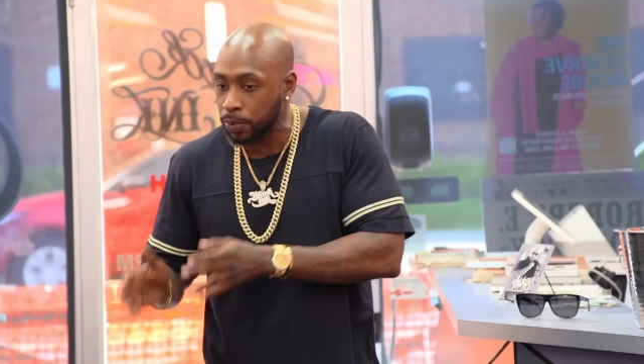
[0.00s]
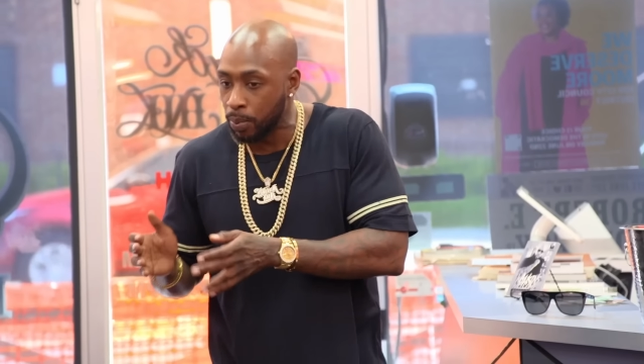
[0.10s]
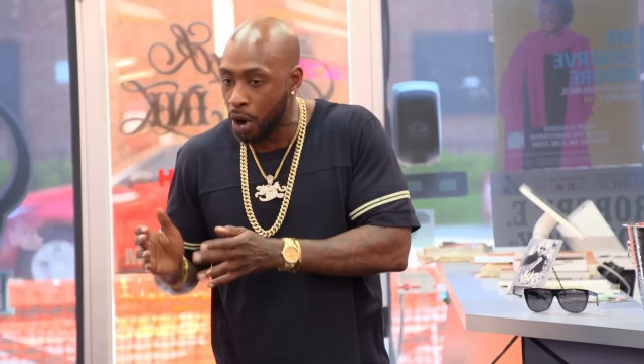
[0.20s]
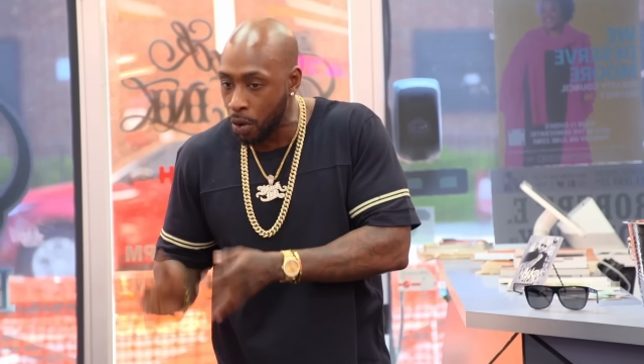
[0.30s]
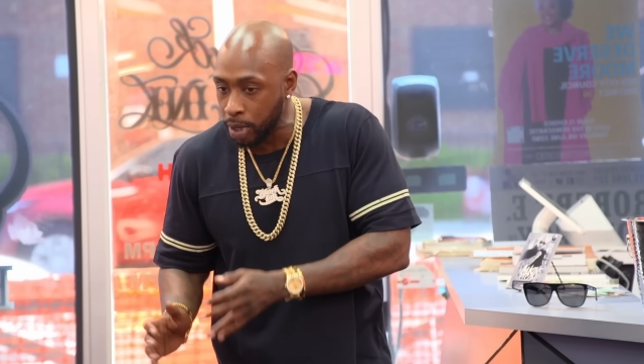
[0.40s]

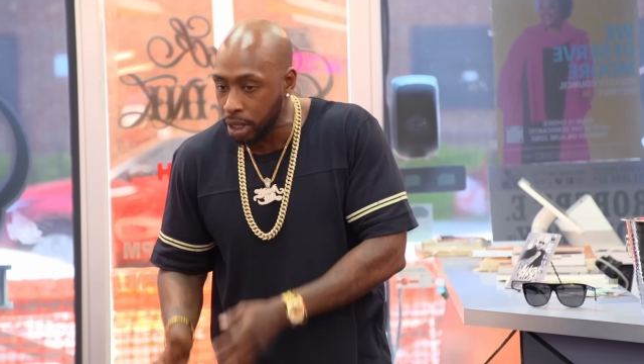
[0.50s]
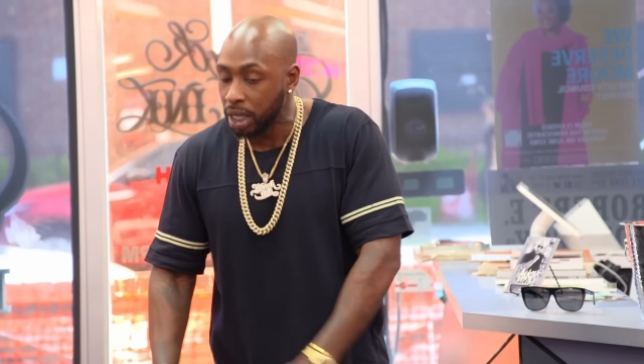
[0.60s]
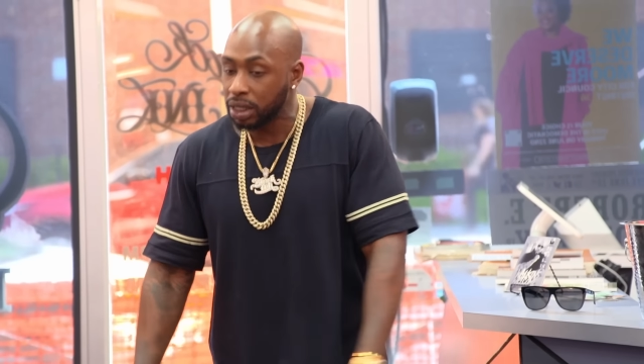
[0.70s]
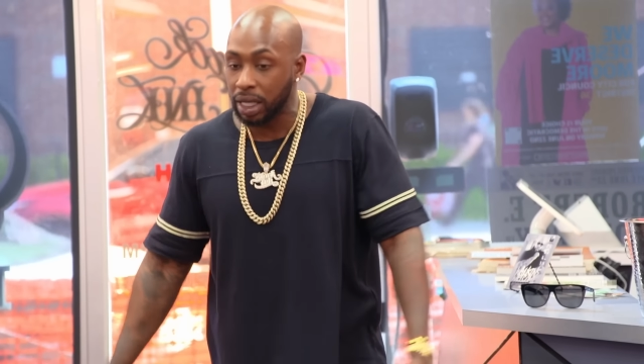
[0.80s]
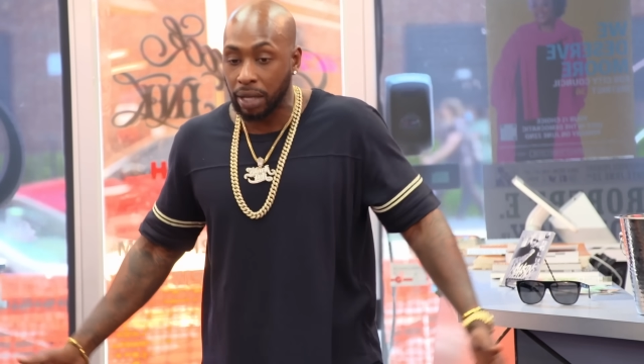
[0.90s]
moment,
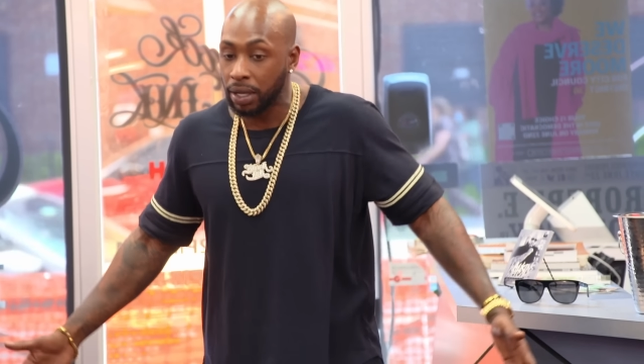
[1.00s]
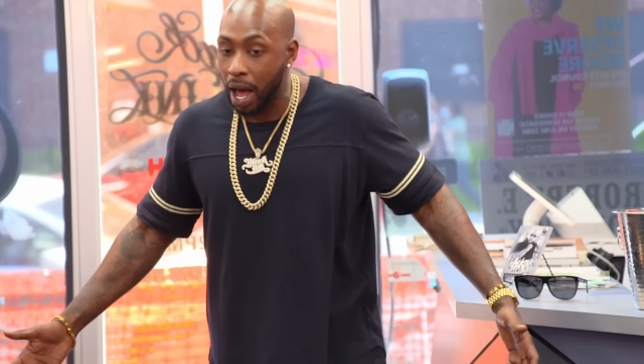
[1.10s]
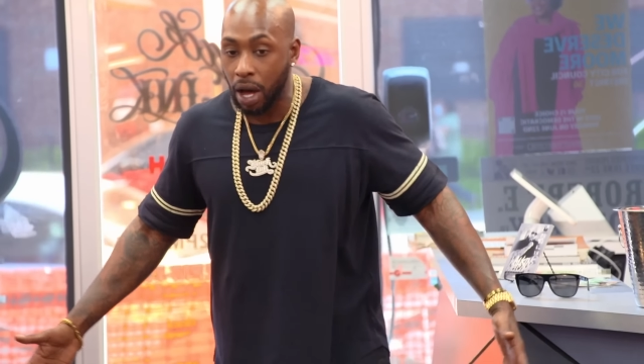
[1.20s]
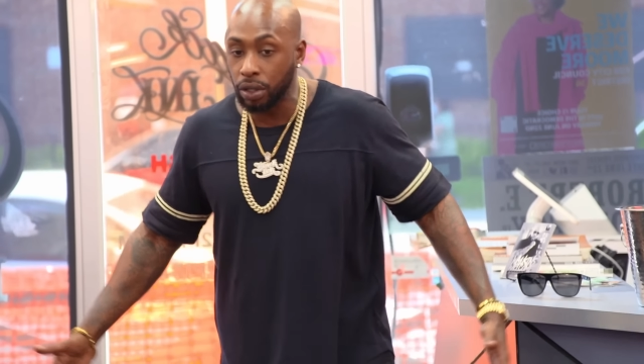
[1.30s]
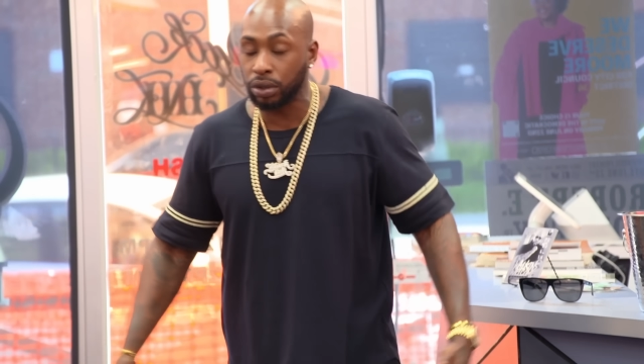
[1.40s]
then I
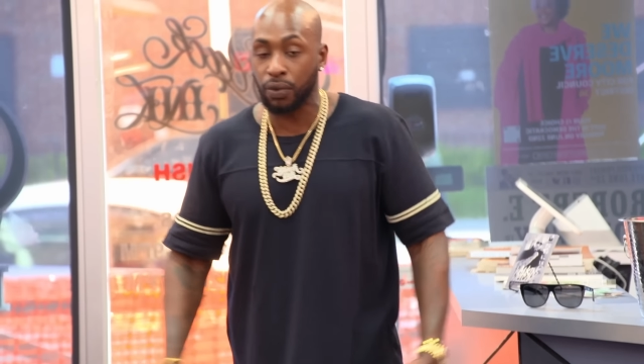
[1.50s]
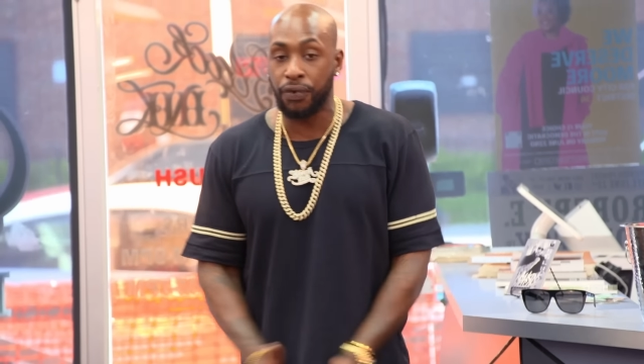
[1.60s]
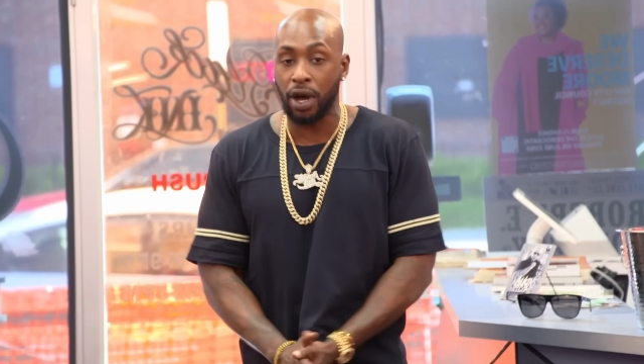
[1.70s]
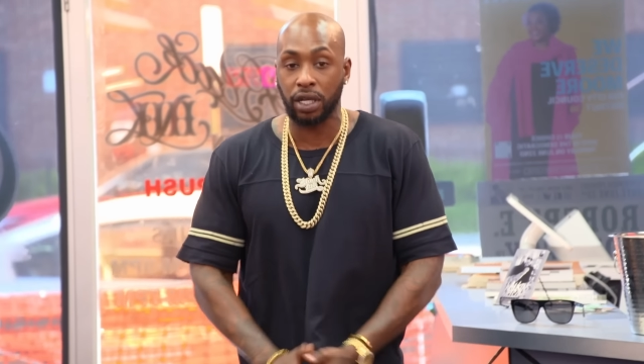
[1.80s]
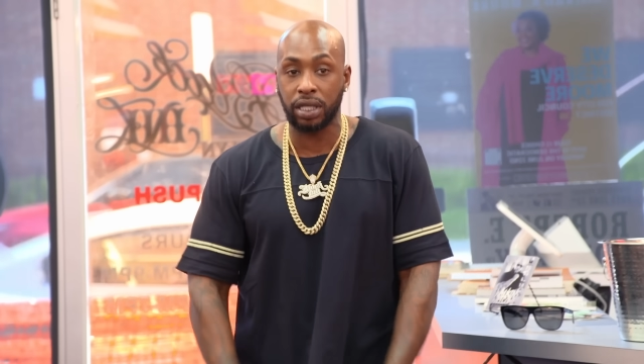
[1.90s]
don't know what to
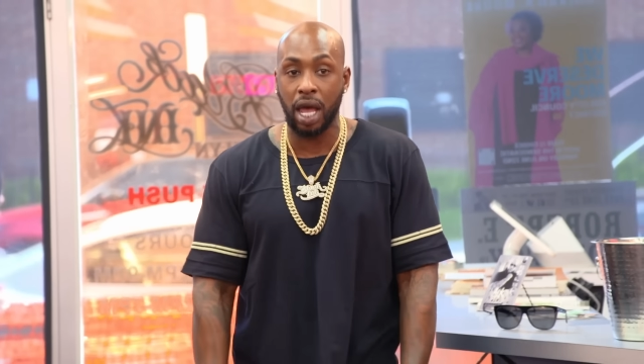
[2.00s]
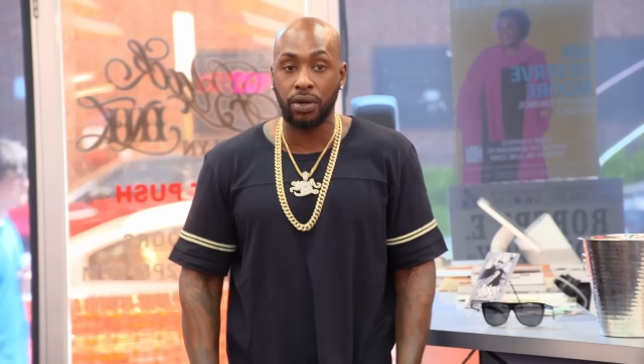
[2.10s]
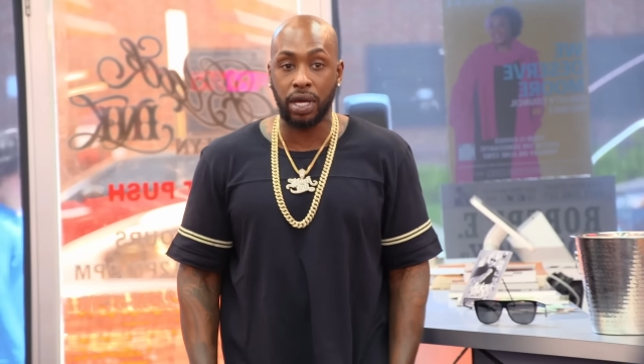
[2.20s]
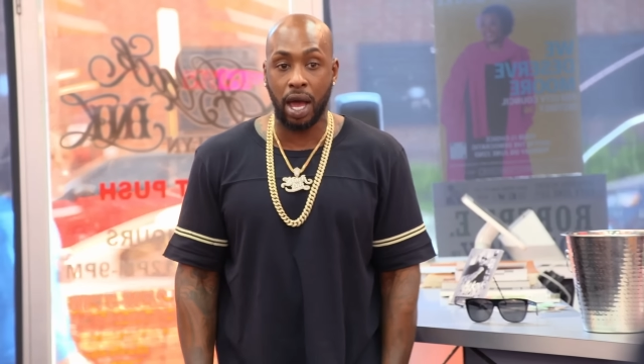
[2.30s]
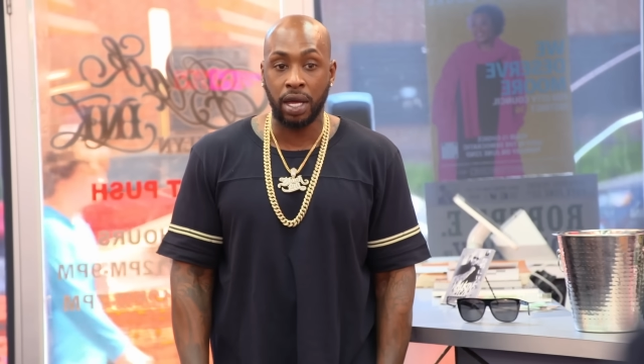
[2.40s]
tell
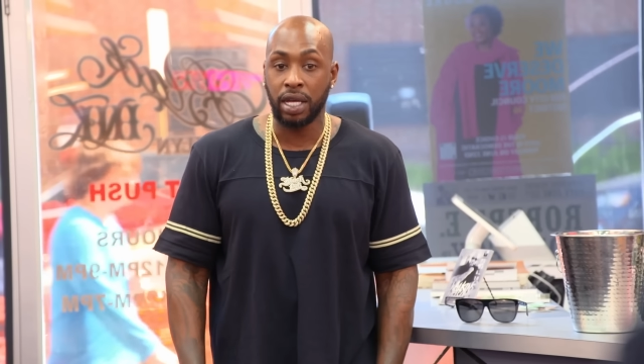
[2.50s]
y'all.